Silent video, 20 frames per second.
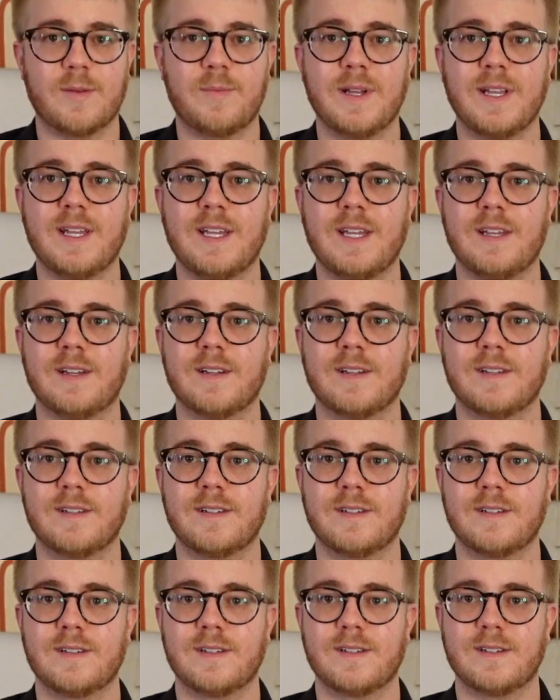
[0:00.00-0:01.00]
pinky.
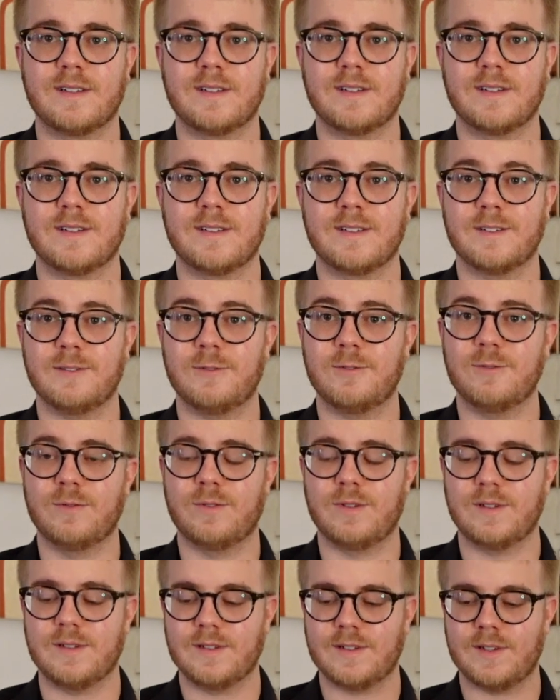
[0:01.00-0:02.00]
Ooh,
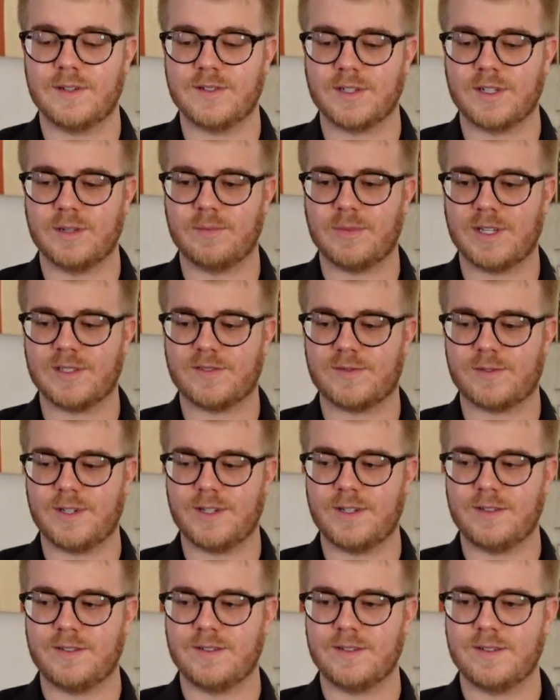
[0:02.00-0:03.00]
there's a good buzz for
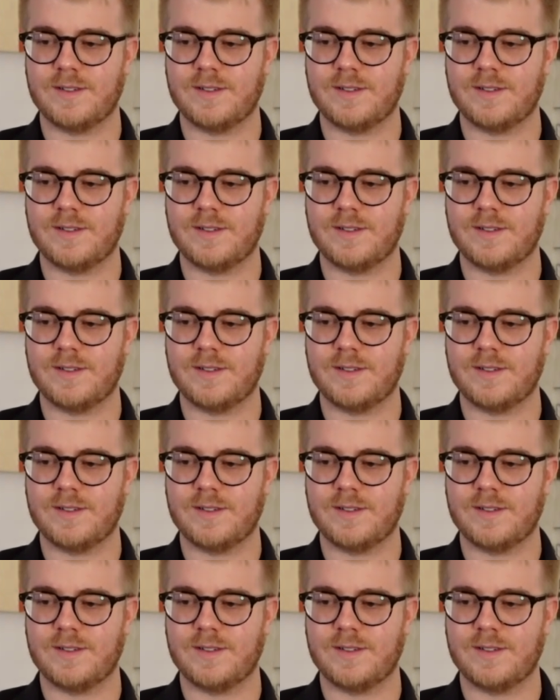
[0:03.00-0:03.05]
you.